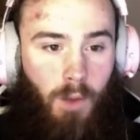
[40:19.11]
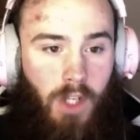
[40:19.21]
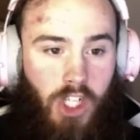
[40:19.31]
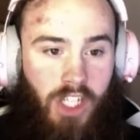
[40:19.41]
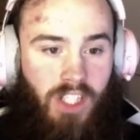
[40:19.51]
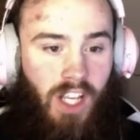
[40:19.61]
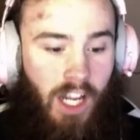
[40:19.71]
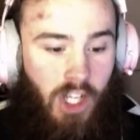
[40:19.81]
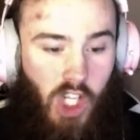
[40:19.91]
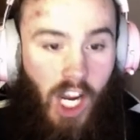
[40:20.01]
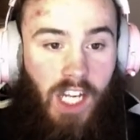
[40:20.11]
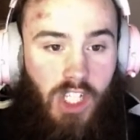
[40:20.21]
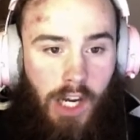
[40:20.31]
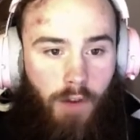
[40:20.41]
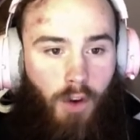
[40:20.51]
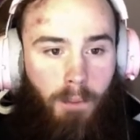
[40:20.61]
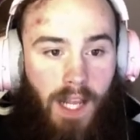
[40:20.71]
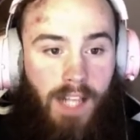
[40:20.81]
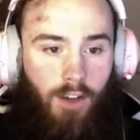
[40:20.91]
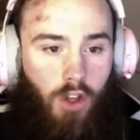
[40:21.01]
which is changing from
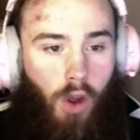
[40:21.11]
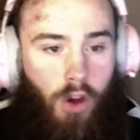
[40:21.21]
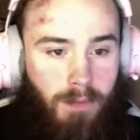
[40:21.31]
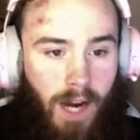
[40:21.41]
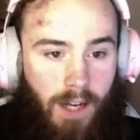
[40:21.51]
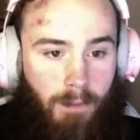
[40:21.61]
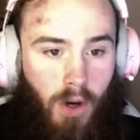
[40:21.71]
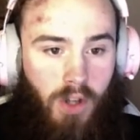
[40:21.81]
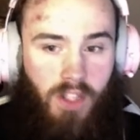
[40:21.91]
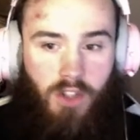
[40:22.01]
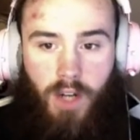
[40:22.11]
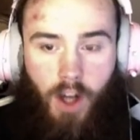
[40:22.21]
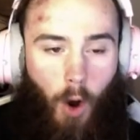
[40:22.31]
being a closed-minded person to an